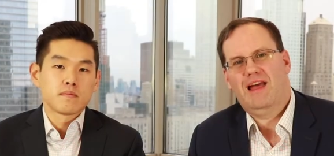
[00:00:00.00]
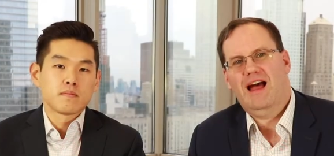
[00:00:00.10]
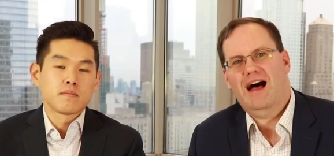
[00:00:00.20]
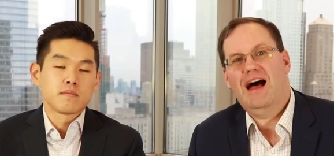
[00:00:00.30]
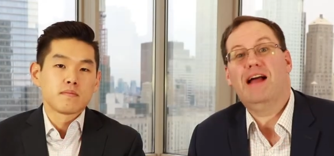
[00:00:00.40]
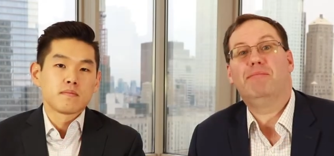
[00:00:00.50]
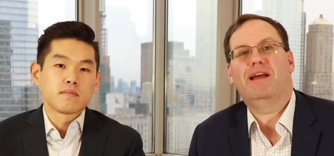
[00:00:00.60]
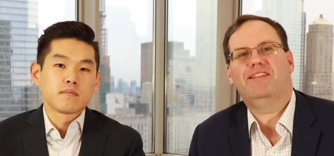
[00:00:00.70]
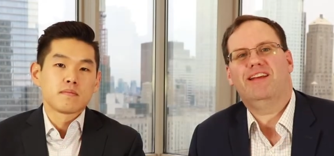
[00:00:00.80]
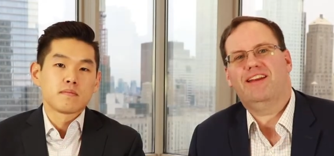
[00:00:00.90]
Speaker 1: Hi,
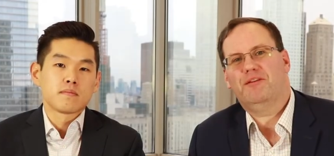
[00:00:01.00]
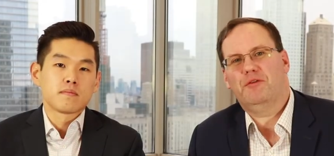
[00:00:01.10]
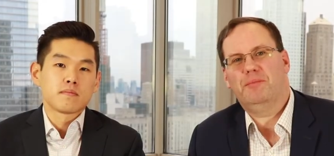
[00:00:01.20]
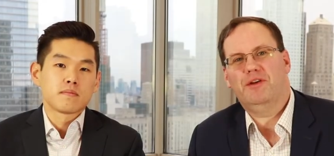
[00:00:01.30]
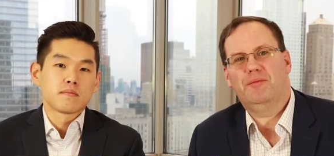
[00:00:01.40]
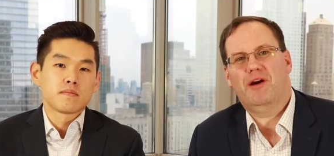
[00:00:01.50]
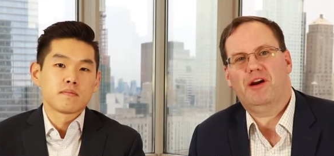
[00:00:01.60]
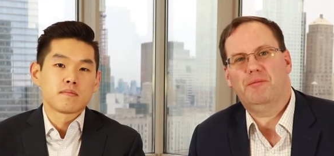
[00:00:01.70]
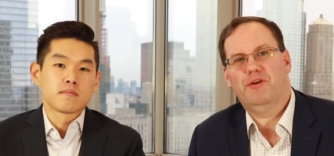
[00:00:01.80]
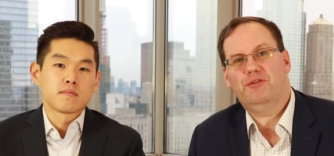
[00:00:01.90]
I'm Mike Stanton with Build
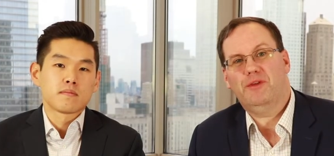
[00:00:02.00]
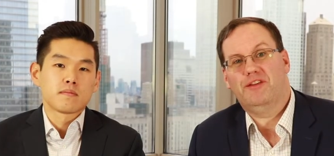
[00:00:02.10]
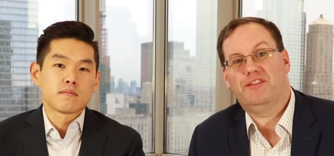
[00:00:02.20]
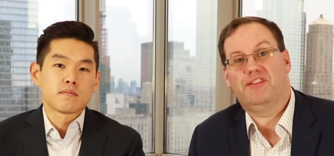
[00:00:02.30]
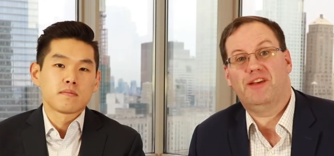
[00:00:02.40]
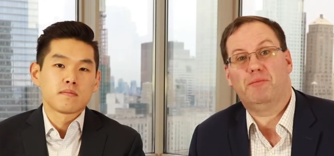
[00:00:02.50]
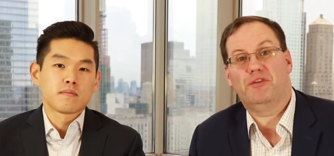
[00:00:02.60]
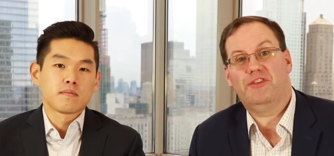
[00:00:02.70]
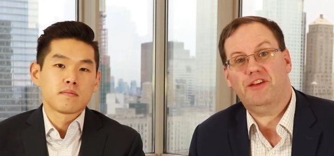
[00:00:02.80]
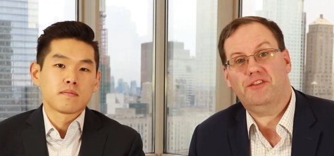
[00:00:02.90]
America Mutual. It's
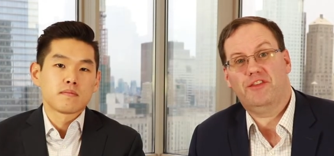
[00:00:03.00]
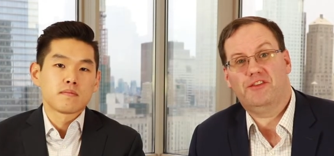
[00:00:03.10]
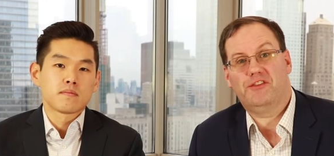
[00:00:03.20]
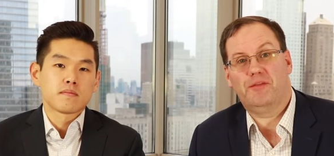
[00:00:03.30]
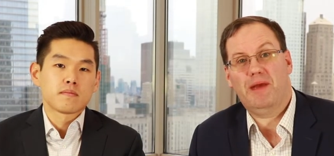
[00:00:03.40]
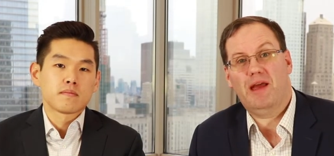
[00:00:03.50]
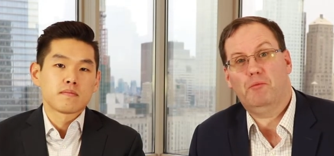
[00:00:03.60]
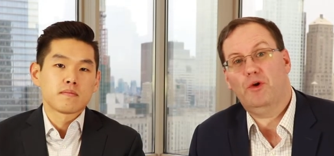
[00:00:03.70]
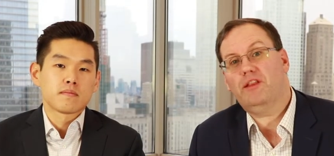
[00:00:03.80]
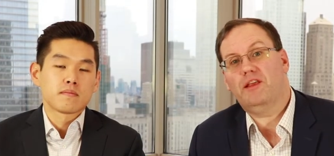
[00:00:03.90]
December sixth. This is the B A
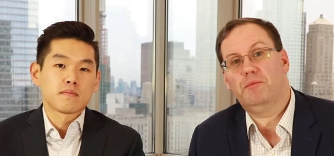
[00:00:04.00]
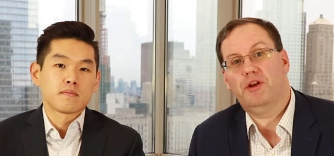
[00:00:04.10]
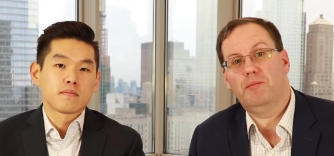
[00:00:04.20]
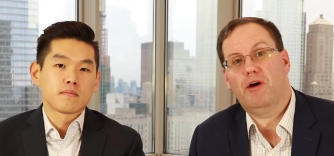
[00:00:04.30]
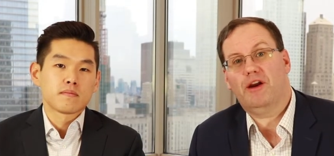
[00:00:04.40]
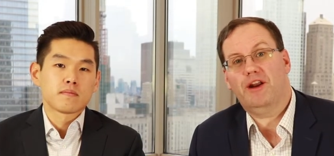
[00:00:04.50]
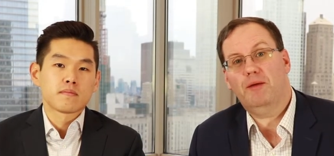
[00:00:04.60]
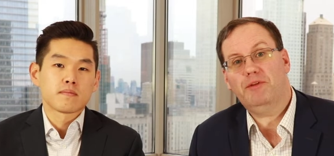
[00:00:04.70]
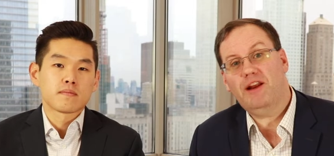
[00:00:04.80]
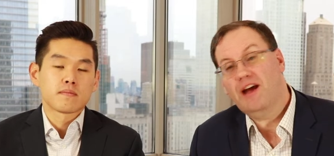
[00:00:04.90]
M Weekly Muni Market
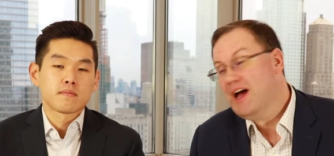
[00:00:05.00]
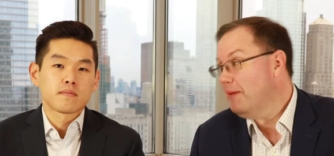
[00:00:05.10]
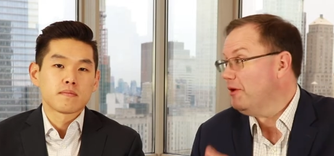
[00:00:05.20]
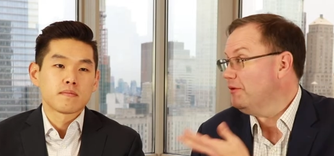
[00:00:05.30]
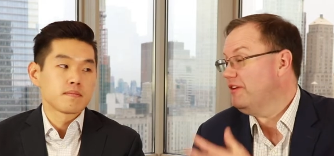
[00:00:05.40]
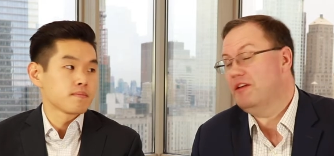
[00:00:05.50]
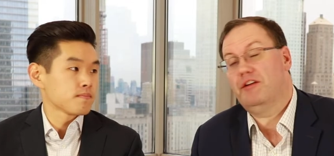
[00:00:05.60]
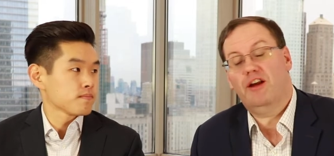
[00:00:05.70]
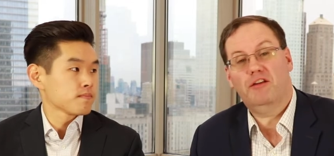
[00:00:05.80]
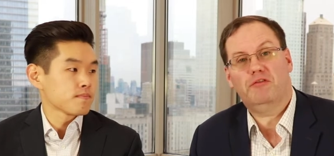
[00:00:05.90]
Update. I'm here with
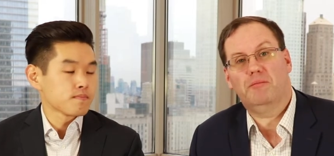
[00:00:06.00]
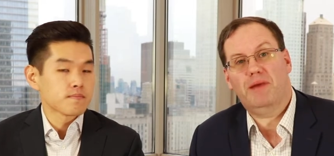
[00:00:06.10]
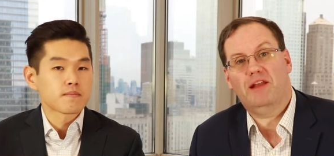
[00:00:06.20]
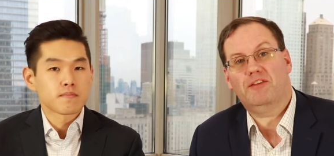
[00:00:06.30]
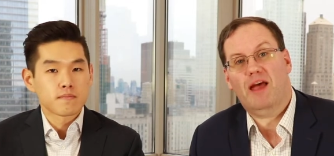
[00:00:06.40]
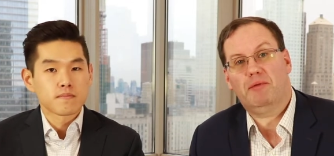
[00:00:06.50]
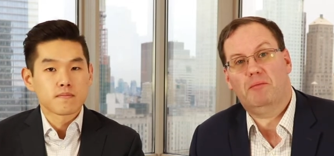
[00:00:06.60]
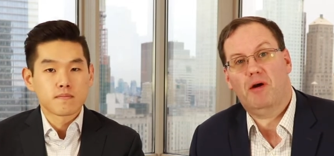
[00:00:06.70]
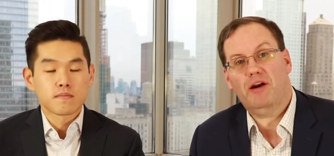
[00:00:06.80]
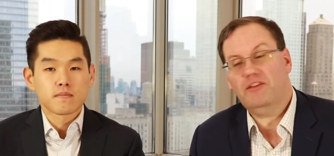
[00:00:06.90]
David Yun from B A M's
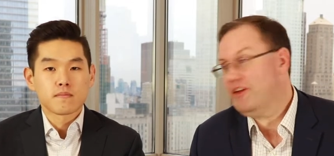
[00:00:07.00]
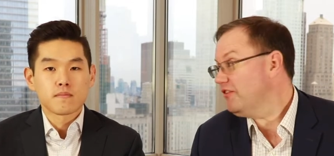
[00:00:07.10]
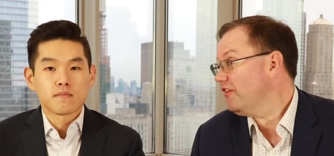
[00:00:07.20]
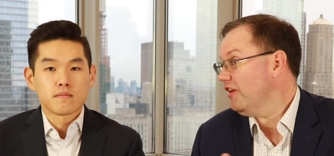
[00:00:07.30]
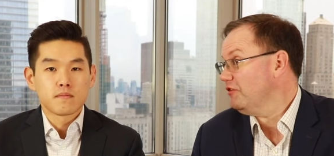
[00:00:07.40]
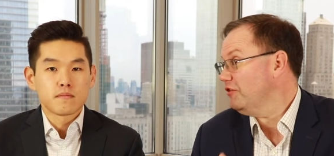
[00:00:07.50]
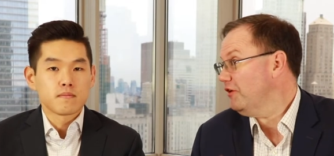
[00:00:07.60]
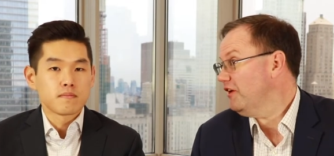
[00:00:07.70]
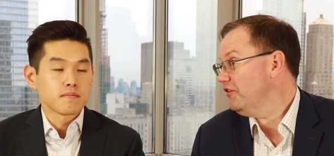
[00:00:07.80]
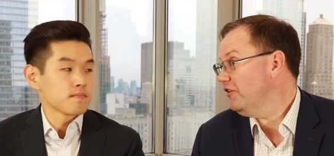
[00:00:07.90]
Capital Markets Desk. Thanks for
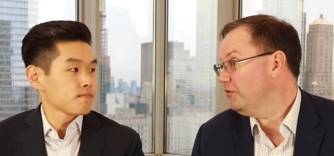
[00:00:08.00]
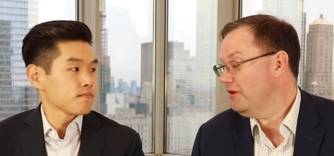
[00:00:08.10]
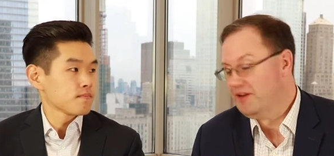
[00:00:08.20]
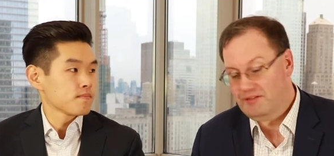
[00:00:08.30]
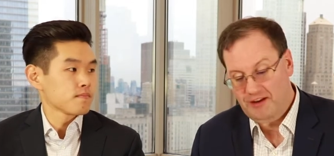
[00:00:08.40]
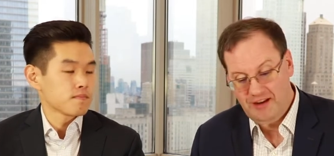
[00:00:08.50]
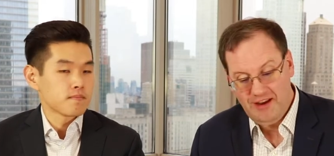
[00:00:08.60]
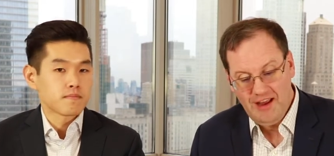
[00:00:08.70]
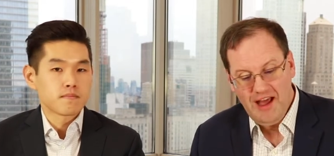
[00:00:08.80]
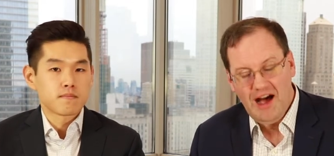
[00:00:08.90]
joining us this week, David.
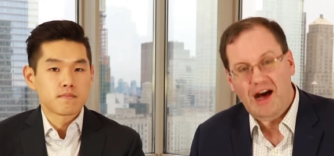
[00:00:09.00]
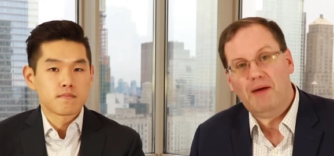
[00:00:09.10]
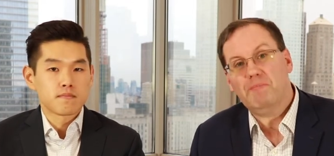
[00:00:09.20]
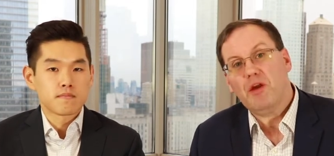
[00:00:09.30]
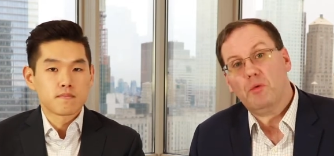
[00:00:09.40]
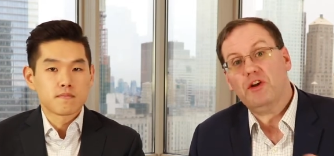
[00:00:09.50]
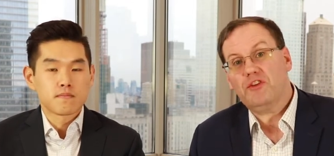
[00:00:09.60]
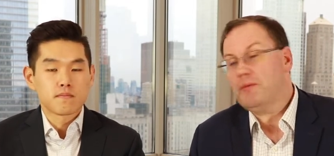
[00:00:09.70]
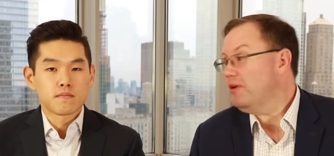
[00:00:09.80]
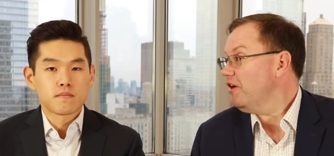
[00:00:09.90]
Um, we're going
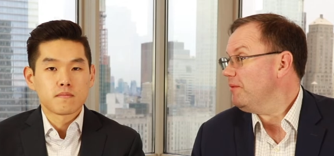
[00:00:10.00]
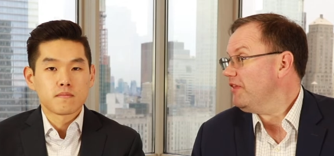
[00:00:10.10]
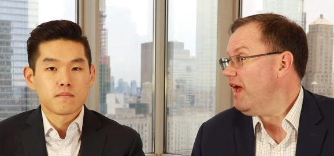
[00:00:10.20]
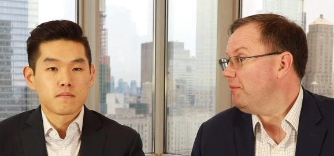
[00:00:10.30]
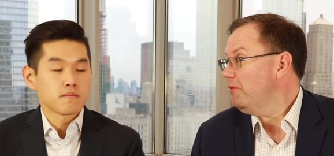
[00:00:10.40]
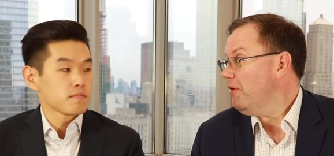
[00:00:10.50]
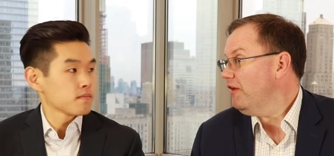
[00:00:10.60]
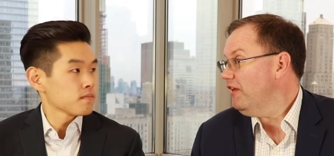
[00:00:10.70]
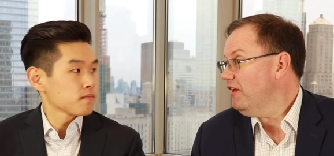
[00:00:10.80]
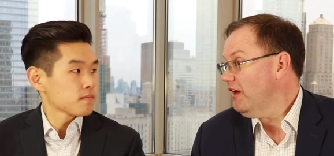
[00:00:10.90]
to start by talking about the capital
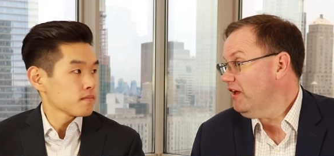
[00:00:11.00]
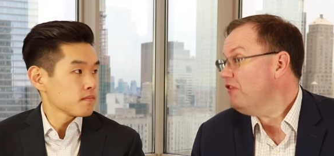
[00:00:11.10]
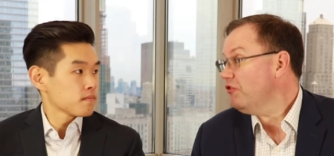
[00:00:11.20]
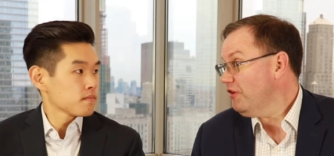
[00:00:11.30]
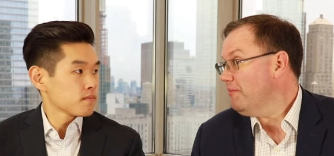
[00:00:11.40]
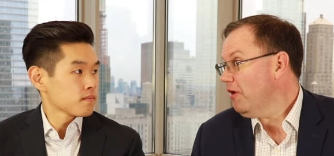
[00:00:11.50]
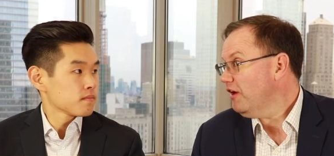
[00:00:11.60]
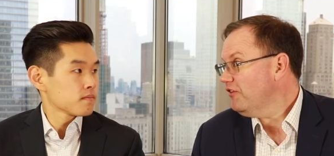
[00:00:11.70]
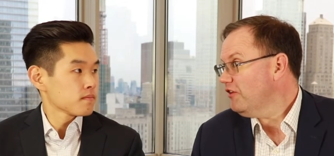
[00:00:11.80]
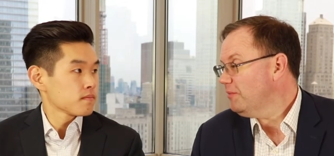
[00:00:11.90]
mar the uh, interest rate
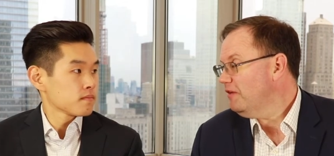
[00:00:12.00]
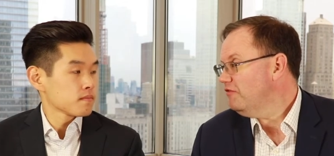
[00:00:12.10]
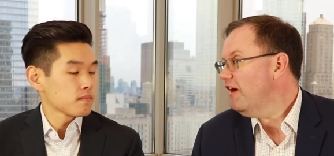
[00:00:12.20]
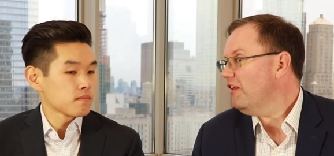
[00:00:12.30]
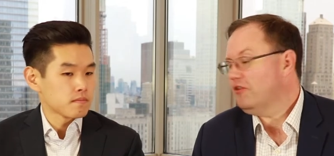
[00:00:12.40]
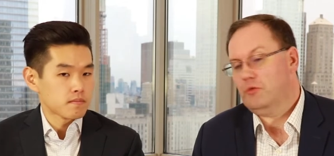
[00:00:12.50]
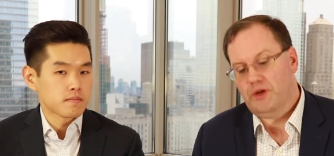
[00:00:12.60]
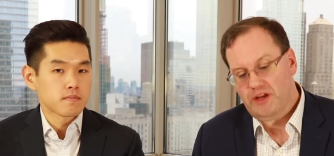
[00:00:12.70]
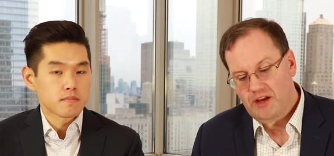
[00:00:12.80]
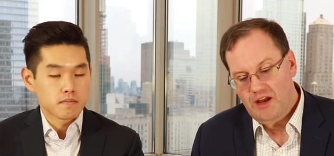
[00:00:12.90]
markets. It's been a volatile
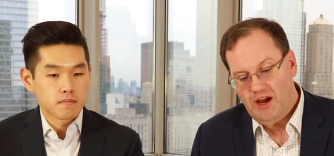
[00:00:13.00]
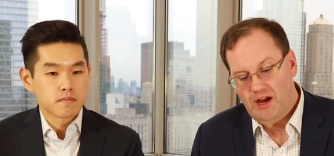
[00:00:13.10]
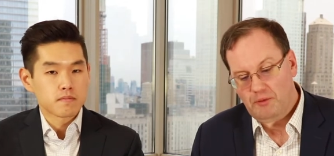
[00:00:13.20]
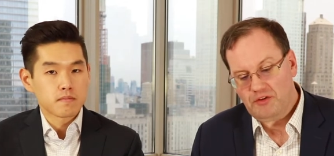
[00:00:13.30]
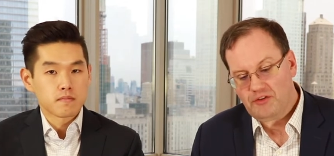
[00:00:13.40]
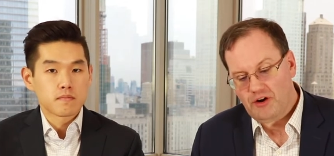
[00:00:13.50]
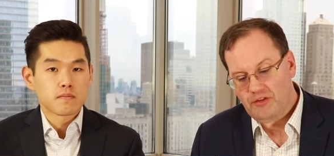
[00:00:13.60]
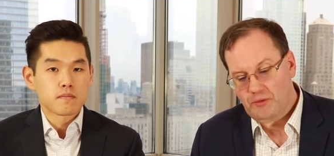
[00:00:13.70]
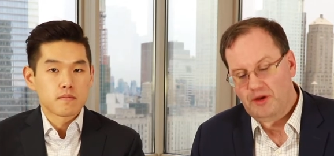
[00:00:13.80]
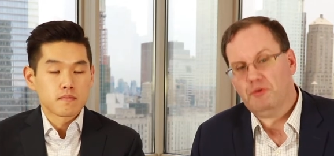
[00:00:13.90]
week. Uh, we
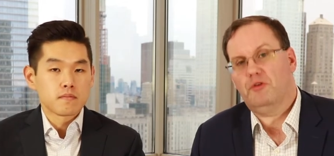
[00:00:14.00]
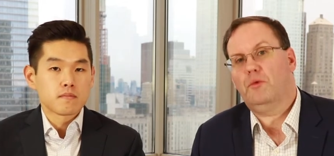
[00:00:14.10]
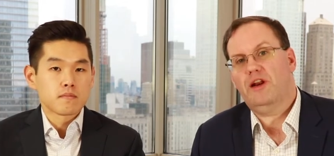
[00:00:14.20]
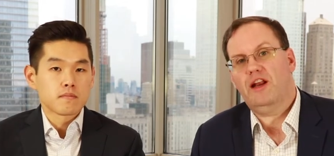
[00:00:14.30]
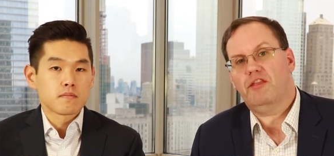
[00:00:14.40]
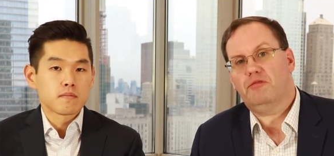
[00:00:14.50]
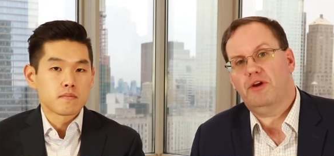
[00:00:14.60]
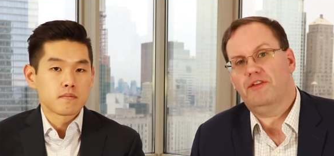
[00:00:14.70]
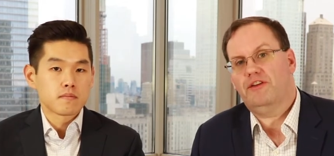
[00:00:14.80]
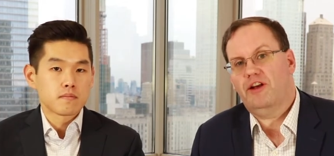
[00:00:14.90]
started the week with a one
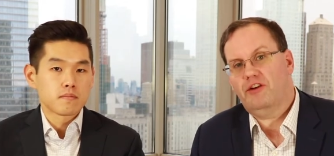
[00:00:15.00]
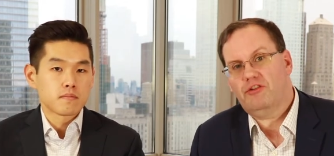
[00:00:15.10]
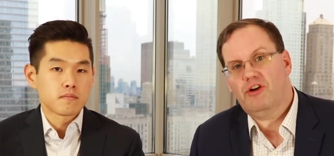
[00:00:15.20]
eighty-three on the ten-year